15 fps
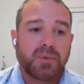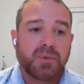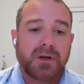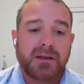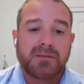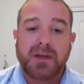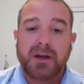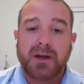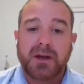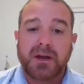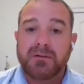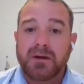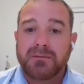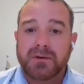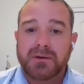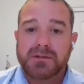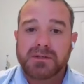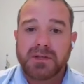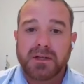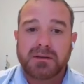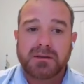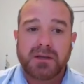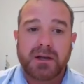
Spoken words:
putting that in there in the offers,